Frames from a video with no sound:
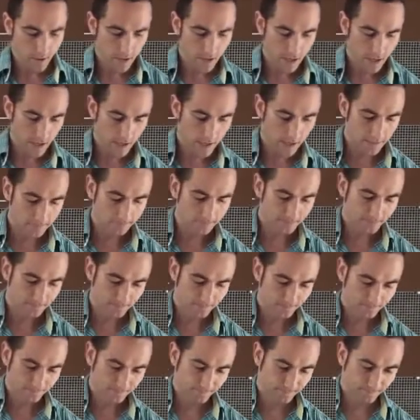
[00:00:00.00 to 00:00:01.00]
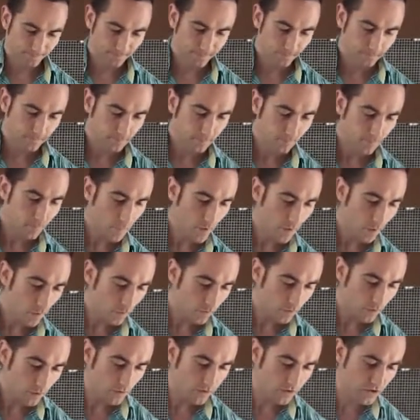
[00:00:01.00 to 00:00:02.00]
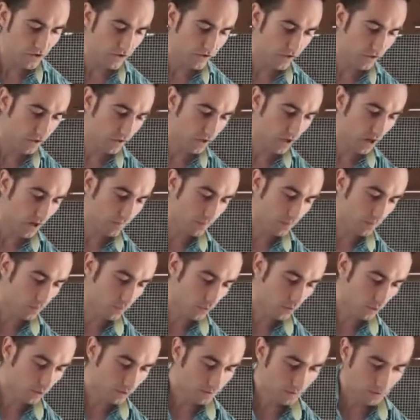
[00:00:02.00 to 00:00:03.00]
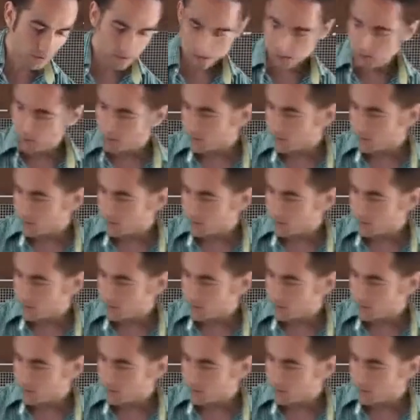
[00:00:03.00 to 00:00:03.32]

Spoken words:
And let's just get a couple more